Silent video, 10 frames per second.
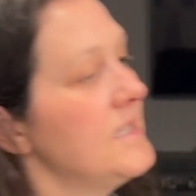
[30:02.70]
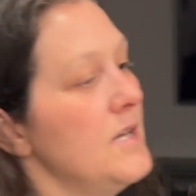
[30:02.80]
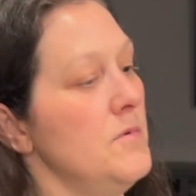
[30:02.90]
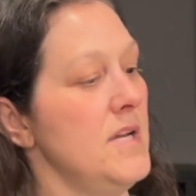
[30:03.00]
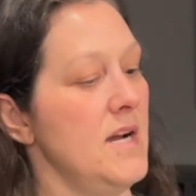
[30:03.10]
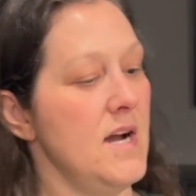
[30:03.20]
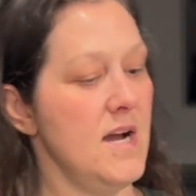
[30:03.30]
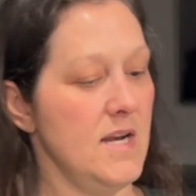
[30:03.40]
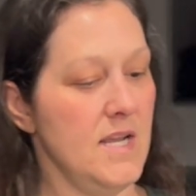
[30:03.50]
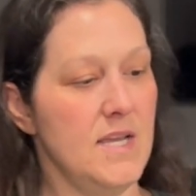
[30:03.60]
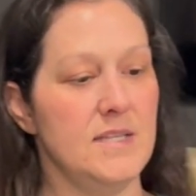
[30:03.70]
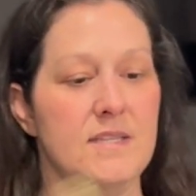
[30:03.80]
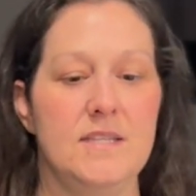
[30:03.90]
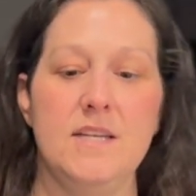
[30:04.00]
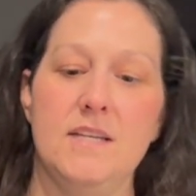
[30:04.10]
thing we got is
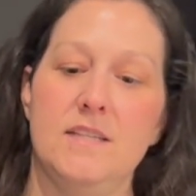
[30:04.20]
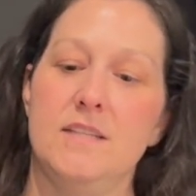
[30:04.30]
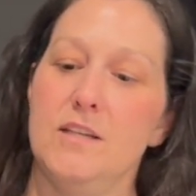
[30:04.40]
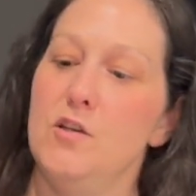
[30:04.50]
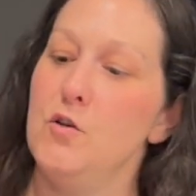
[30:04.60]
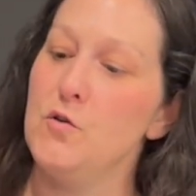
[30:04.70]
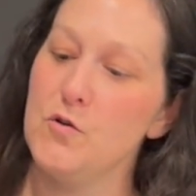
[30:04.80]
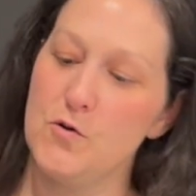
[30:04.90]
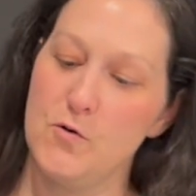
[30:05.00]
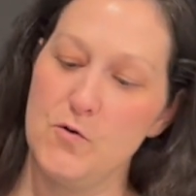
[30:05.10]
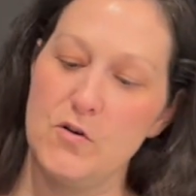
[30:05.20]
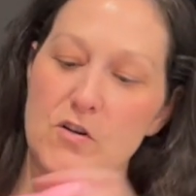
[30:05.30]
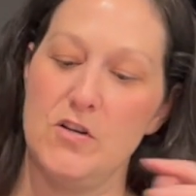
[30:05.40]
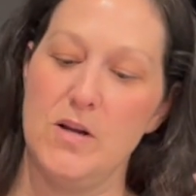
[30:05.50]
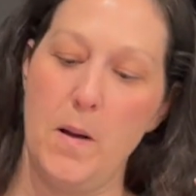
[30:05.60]
this
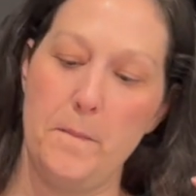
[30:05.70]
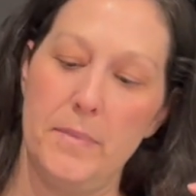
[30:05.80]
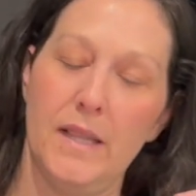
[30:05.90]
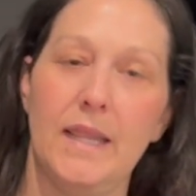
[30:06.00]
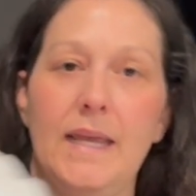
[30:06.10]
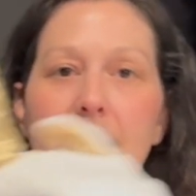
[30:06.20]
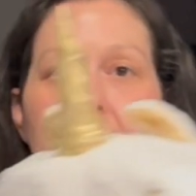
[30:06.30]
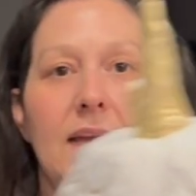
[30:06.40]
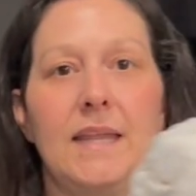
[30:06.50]
unicorn blanket.